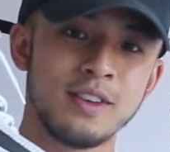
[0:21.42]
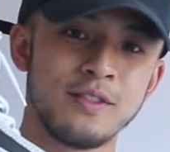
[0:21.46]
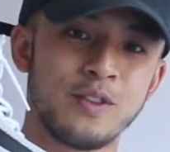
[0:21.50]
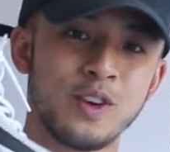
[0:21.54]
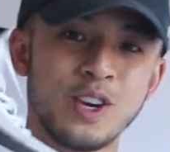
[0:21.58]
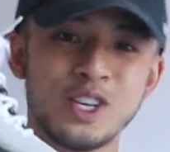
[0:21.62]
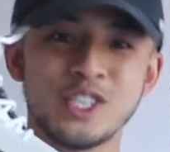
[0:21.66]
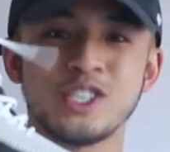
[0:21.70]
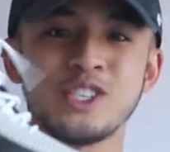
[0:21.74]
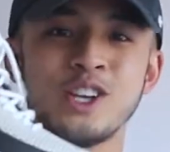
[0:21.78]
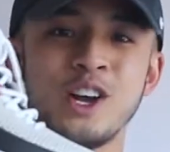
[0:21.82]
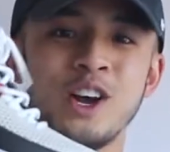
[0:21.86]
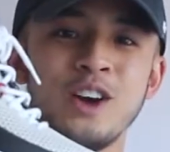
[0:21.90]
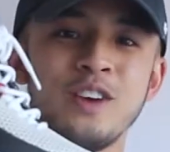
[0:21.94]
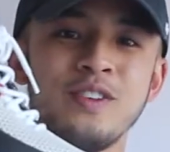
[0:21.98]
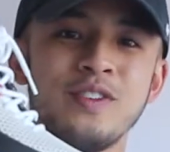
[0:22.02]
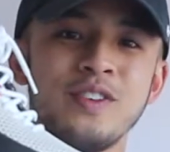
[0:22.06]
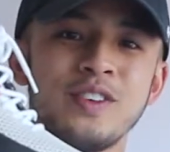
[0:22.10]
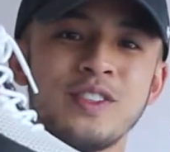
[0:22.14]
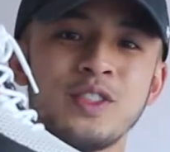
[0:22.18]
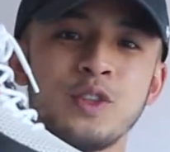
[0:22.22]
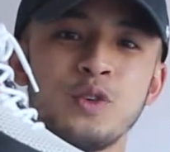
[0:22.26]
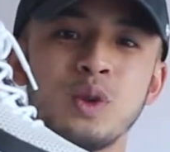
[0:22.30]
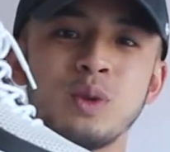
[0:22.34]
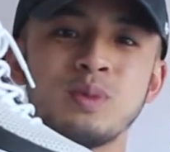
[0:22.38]
First
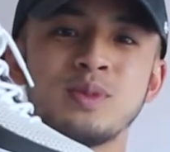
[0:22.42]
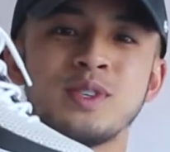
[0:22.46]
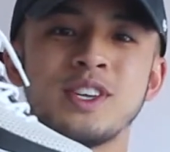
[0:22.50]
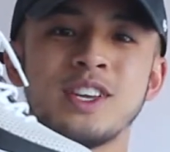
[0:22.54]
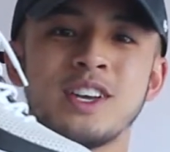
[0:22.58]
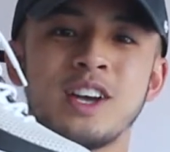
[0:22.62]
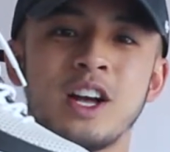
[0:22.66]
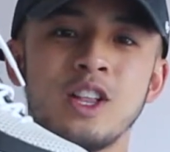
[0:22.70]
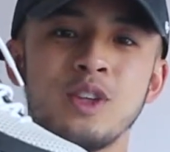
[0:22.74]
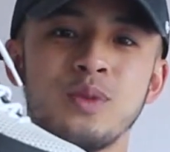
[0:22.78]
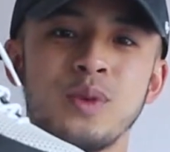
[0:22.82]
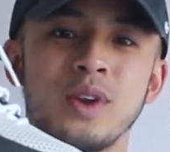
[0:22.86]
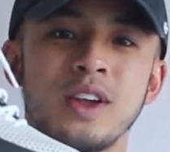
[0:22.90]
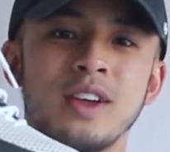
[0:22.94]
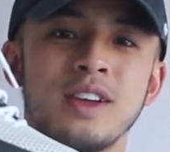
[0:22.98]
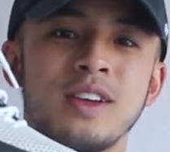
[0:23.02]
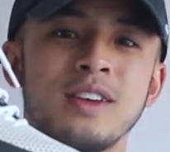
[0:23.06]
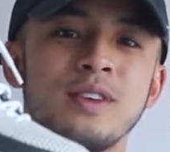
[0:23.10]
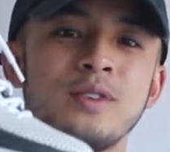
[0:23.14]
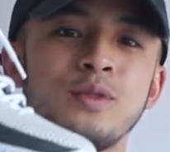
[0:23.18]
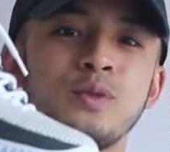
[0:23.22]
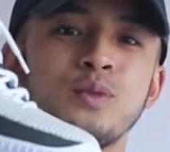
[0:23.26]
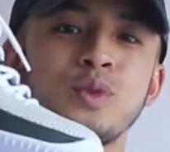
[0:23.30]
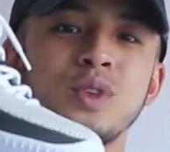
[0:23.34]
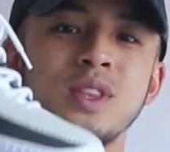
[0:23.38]
off, the Rip City colorway.
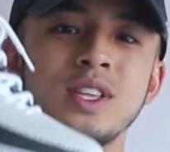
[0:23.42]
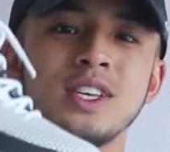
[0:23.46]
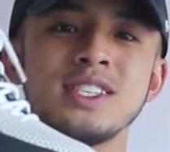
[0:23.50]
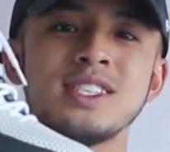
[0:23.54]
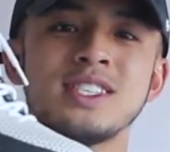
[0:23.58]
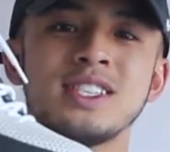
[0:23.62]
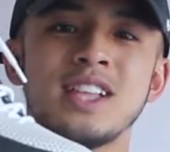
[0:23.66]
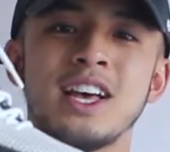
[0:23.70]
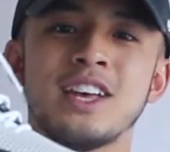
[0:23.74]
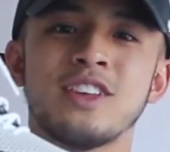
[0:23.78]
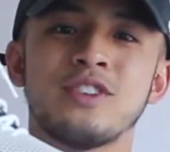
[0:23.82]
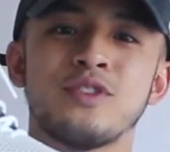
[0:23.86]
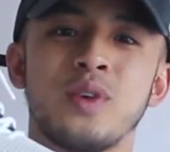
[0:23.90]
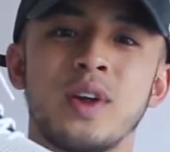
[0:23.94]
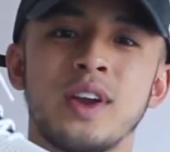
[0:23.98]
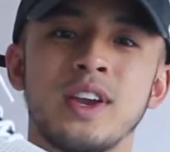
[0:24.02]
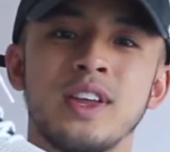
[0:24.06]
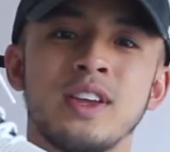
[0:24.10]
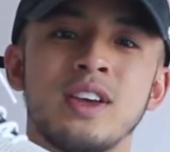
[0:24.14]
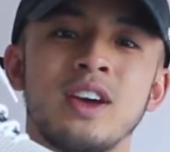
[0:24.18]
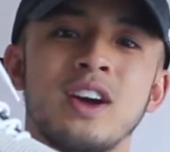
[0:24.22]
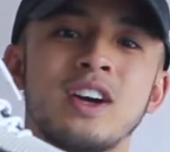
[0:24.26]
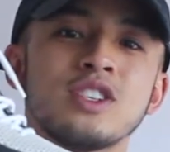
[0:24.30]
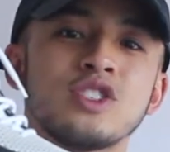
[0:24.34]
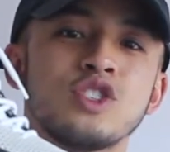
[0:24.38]
Released last
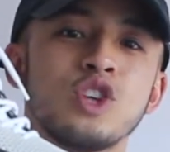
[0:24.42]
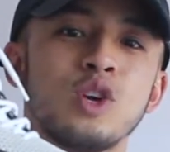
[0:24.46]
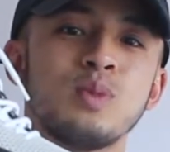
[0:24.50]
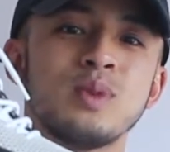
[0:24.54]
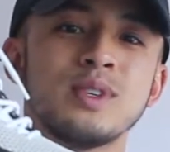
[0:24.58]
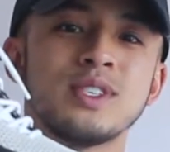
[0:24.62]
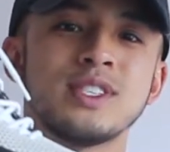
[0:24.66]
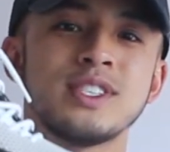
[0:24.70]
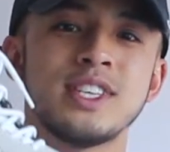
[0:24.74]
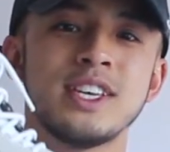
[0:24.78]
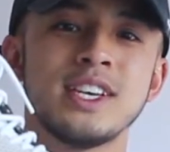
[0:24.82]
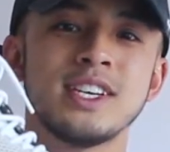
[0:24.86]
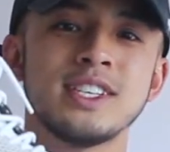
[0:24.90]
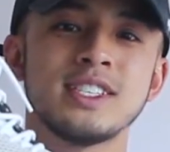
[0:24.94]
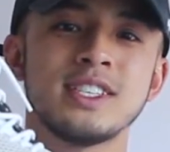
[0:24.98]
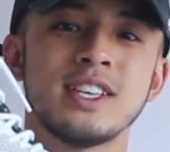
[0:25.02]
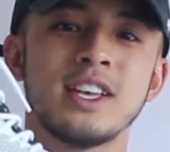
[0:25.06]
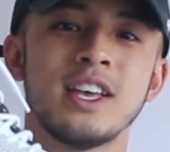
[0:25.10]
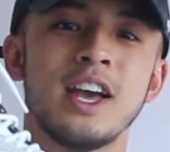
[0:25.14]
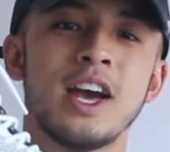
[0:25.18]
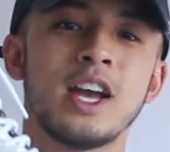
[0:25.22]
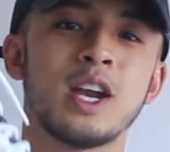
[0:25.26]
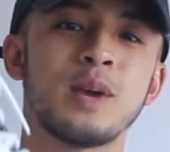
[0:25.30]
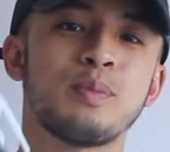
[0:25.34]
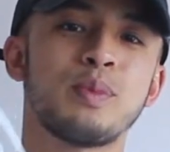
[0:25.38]
Friday, October
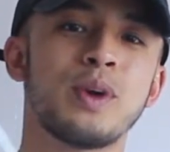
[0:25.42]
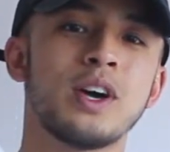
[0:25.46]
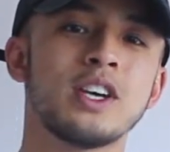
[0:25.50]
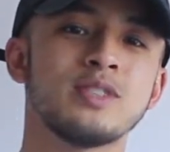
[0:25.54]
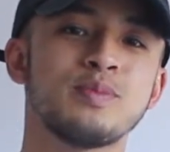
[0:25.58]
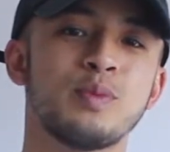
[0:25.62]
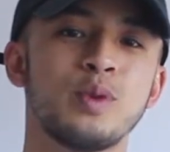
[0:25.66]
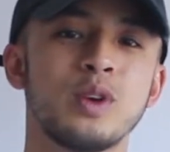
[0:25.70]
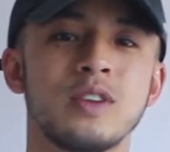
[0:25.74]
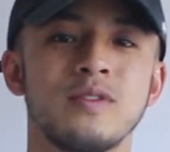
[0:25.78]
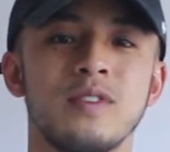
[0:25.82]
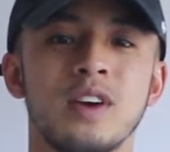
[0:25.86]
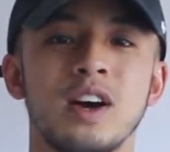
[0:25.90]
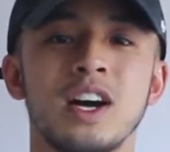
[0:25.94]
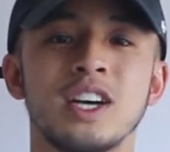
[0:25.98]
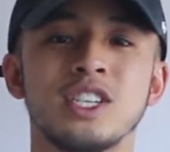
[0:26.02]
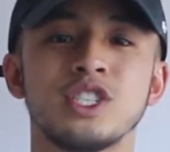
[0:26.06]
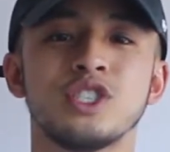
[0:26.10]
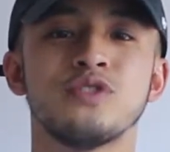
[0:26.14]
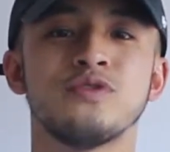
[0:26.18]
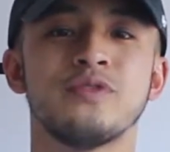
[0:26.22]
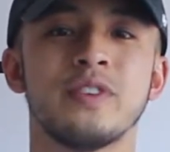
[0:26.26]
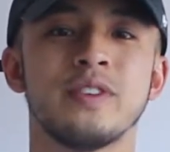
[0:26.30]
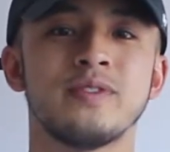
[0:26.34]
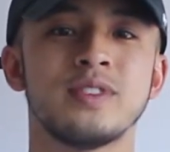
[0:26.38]
6th at a price point of
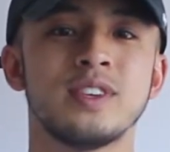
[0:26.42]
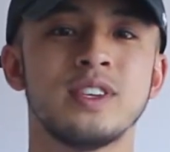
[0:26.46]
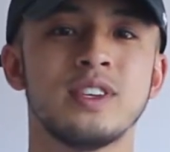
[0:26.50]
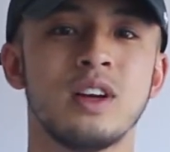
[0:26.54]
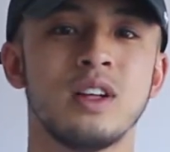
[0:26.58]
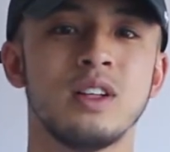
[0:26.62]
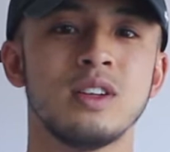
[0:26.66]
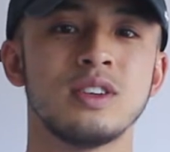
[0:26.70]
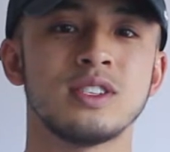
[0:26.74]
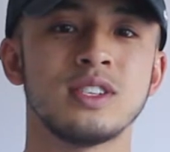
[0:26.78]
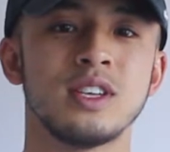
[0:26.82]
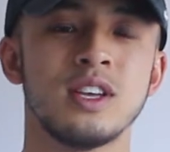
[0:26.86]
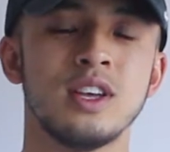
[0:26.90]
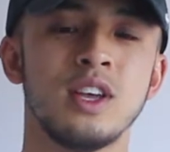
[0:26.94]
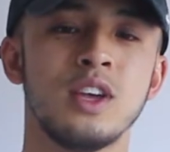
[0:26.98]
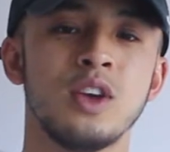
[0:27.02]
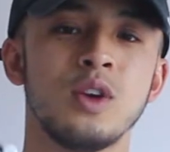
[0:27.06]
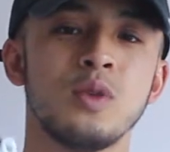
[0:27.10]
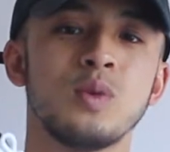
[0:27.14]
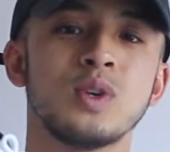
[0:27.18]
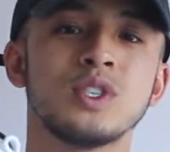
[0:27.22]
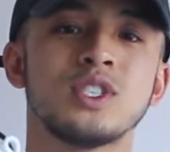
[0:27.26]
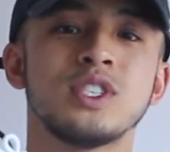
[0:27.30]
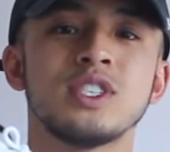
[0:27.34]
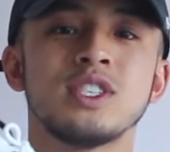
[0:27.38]
$115,
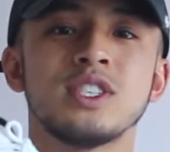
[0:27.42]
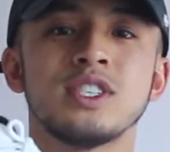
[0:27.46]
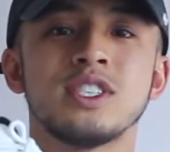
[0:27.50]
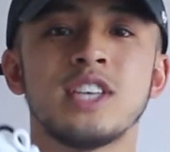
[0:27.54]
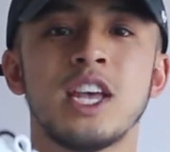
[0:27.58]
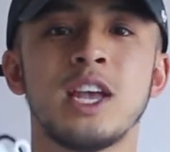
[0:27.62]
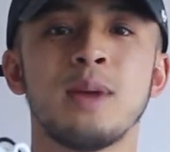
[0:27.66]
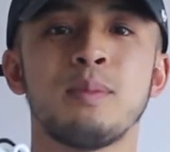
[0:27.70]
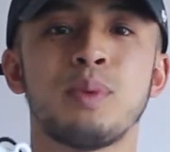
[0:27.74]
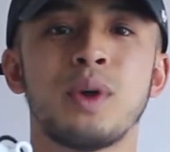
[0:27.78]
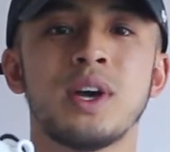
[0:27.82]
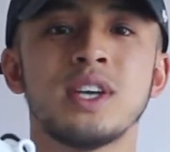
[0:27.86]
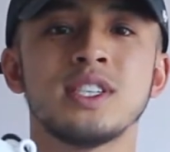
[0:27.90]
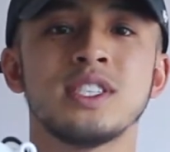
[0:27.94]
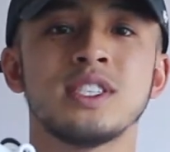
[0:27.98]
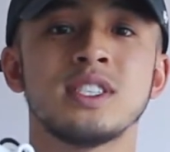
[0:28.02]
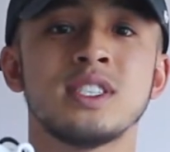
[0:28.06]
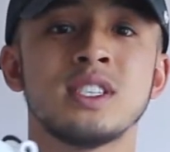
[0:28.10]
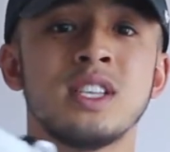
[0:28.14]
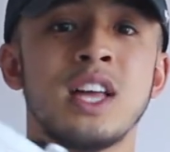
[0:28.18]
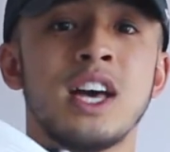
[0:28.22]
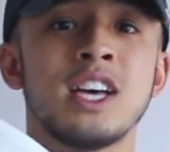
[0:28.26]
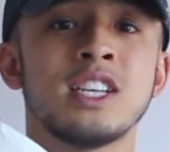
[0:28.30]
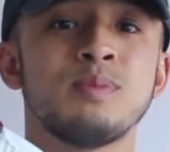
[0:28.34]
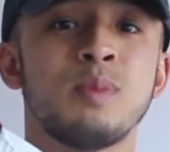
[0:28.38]
which is the same price as
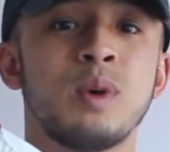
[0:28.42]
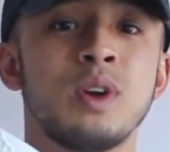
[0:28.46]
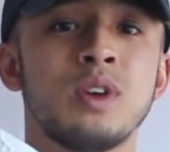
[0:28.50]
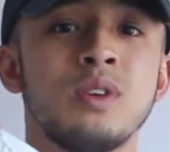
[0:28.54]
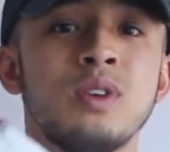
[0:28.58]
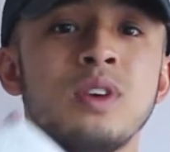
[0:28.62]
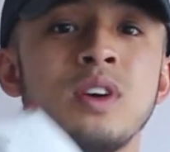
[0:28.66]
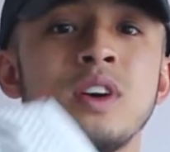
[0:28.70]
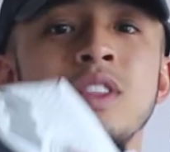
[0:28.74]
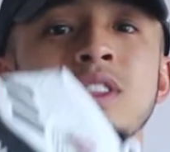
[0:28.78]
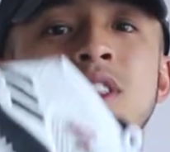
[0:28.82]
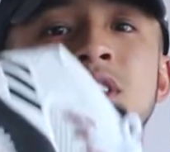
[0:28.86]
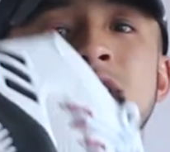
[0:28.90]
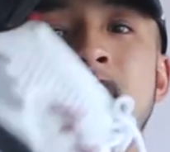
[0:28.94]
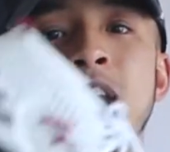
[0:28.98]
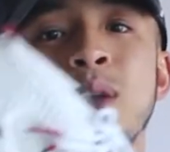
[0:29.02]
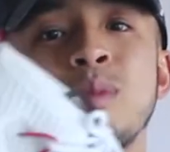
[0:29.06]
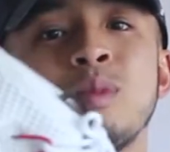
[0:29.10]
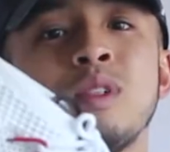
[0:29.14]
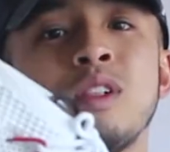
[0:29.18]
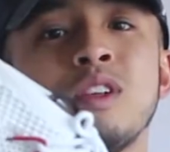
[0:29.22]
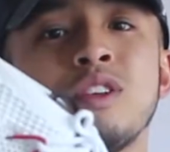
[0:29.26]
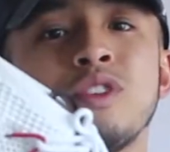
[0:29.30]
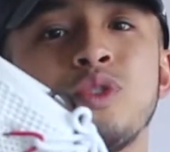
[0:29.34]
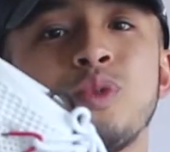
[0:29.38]
the last model, the
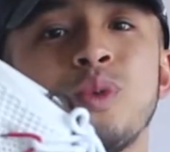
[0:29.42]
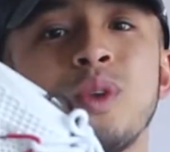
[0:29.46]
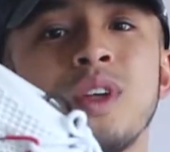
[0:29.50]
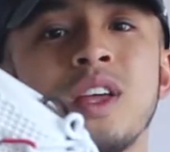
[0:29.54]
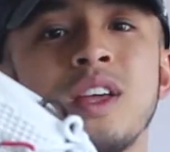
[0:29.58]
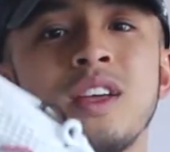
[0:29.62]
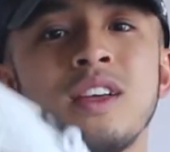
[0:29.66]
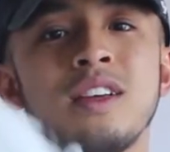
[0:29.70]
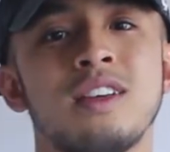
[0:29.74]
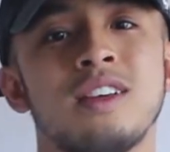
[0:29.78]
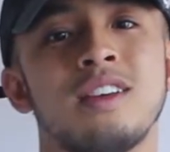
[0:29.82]
Lillard 3.